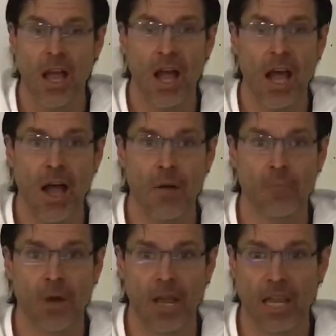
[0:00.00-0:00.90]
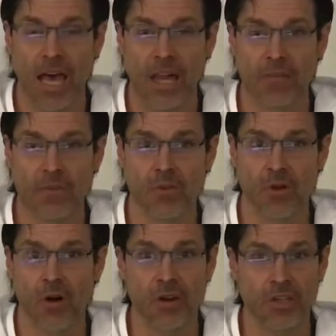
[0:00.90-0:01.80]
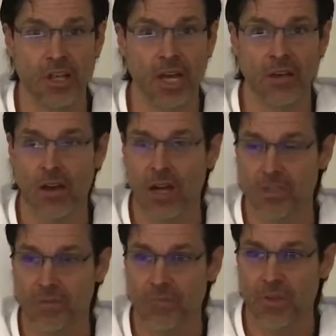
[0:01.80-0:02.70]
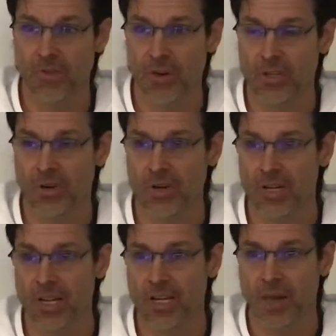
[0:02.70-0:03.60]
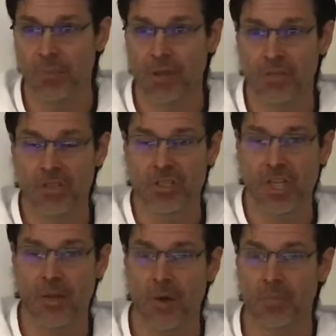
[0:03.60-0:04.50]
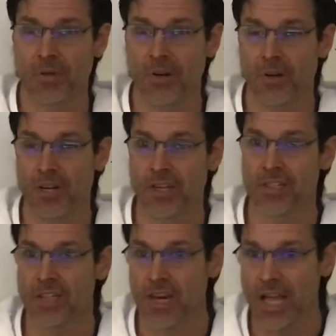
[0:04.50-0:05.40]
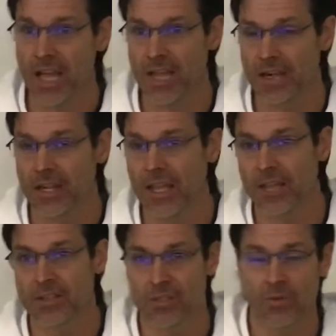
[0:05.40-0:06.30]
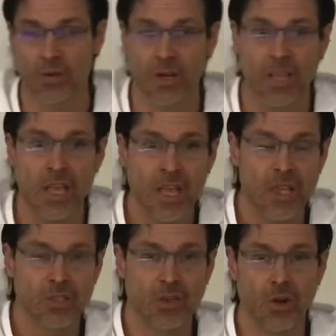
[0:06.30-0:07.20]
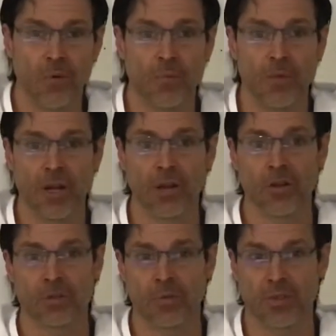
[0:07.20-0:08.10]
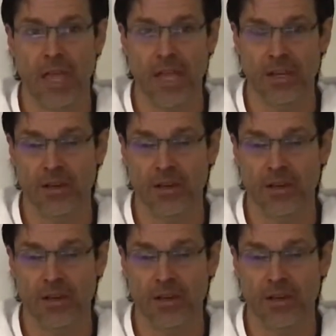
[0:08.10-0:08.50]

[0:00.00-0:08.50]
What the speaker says: A lot of you are already done. Awesome. You've already turned it in. A couple of you just came up and turned it in, said hi, and so on. So mental notes with that.